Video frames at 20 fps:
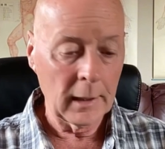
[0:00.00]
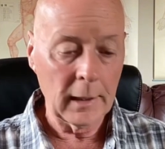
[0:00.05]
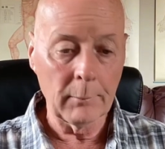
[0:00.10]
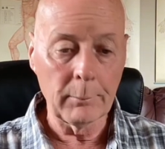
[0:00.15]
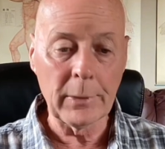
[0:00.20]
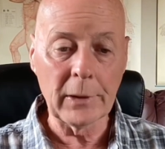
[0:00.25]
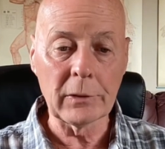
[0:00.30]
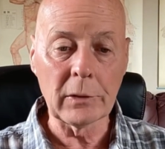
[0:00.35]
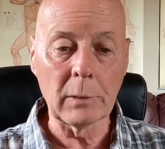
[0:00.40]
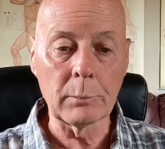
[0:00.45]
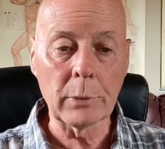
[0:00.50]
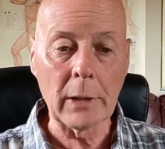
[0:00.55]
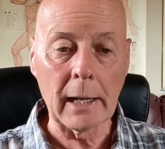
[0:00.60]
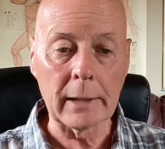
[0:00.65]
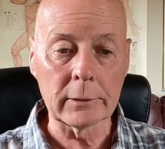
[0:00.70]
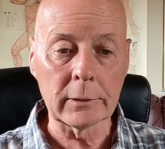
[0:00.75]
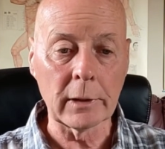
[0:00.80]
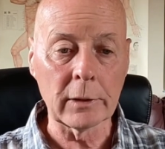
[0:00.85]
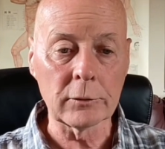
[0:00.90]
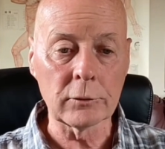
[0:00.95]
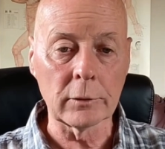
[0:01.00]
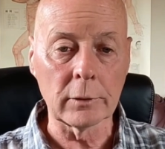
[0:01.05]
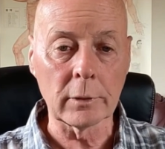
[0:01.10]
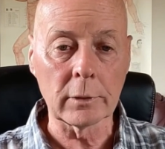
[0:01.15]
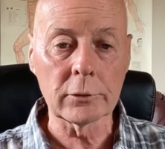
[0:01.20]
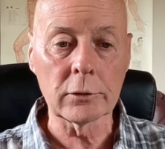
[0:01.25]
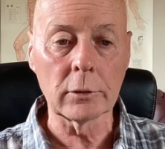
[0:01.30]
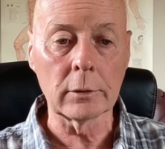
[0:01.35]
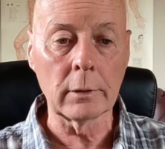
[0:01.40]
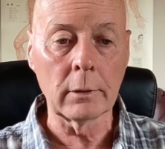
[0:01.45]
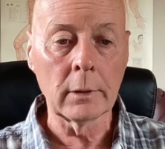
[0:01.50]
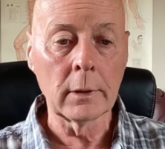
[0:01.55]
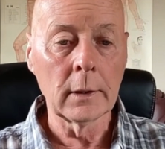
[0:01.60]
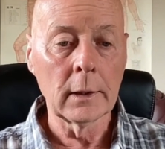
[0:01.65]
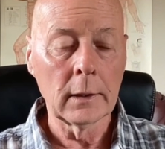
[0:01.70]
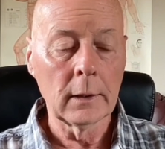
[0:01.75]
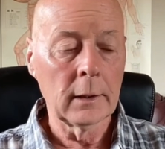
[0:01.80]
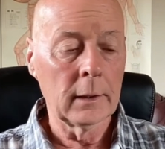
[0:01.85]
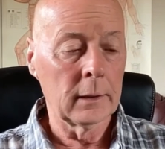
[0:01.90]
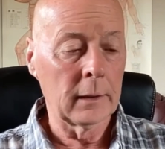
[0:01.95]
A busy practitioner
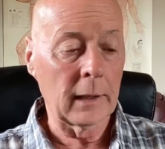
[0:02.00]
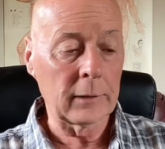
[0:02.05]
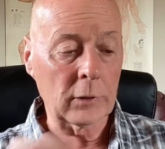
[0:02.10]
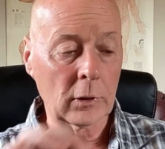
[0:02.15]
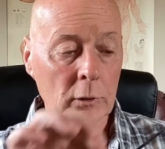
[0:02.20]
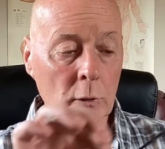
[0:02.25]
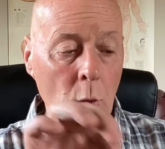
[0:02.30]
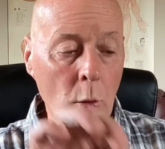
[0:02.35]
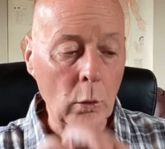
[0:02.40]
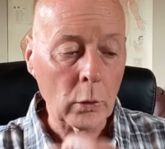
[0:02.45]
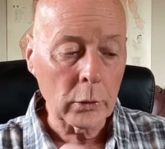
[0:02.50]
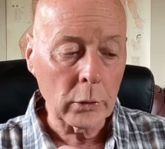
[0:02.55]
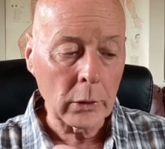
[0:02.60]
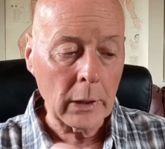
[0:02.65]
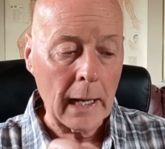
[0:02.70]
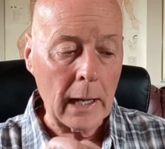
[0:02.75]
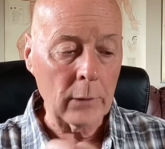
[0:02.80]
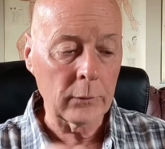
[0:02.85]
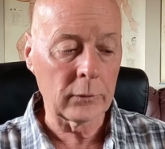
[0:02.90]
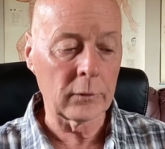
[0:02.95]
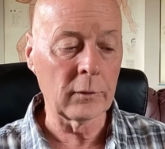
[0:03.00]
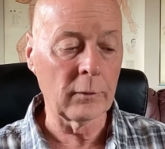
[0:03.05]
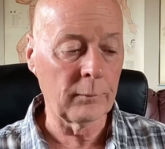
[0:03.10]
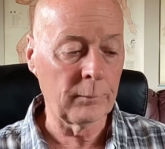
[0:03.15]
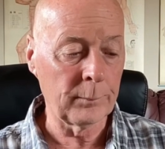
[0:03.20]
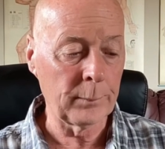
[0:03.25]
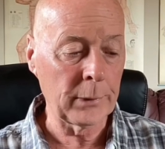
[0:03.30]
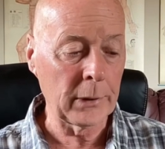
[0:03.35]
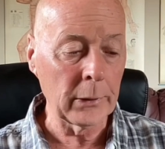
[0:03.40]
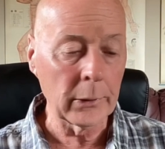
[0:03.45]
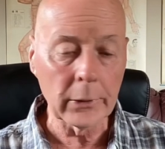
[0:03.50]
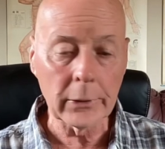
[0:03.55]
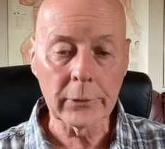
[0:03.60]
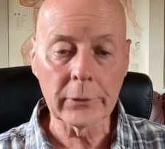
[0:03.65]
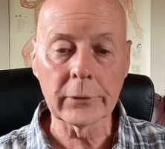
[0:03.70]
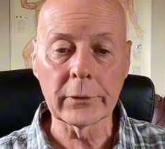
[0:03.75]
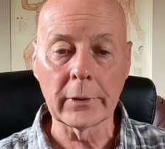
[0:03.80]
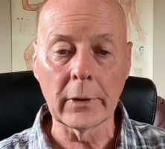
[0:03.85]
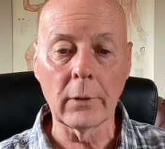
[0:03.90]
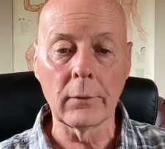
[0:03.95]
that's a 1/4 ounce of pure
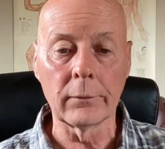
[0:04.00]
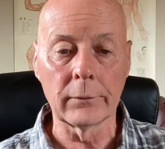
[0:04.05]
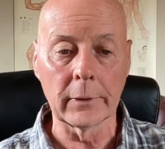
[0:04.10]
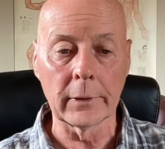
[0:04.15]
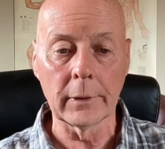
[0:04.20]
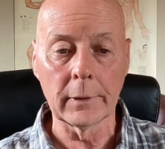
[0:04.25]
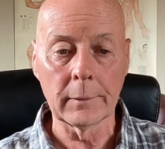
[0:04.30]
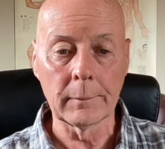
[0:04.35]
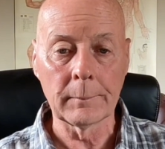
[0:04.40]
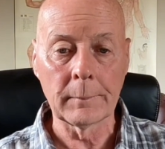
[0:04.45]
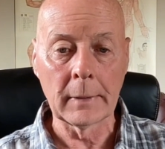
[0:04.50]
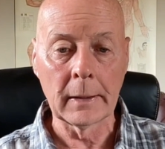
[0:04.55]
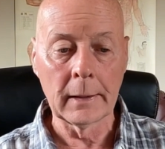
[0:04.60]
silver.